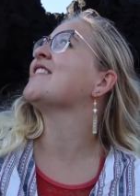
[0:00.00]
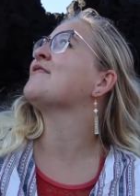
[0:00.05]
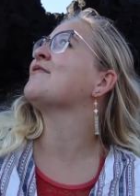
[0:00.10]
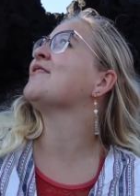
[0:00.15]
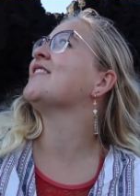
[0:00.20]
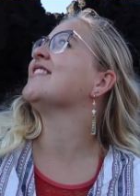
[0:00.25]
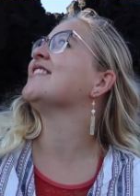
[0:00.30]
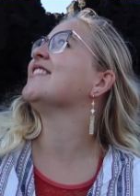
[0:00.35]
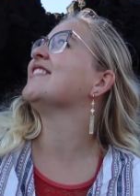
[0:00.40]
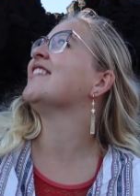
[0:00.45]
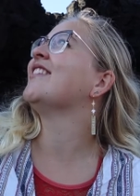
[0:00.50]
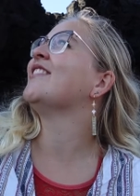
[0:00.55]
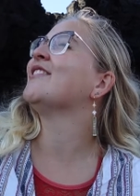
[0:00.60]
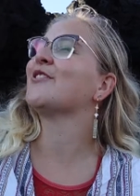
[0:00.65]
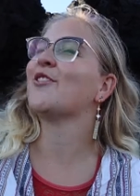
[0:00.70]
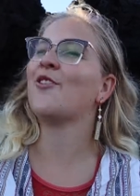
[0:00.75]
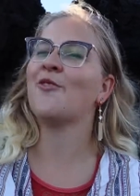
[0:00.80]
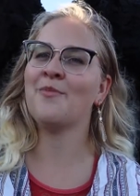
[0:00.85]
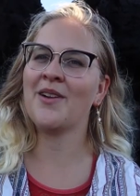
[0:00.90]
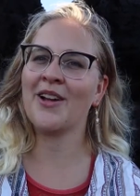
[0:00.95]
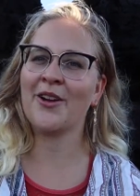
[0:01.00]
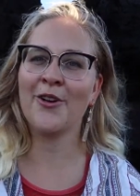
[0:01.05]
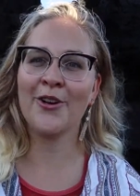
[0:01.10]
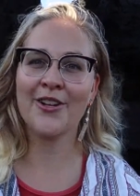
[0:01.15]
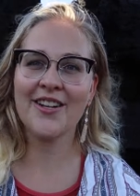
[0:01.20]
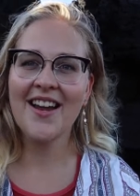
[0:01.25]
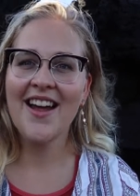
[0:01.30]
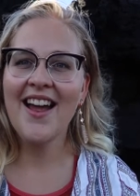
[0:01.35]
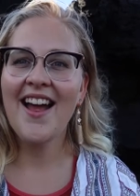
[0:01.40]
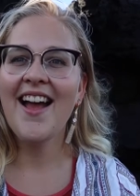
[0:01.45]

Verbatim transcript: Three seagulls. Oh my god.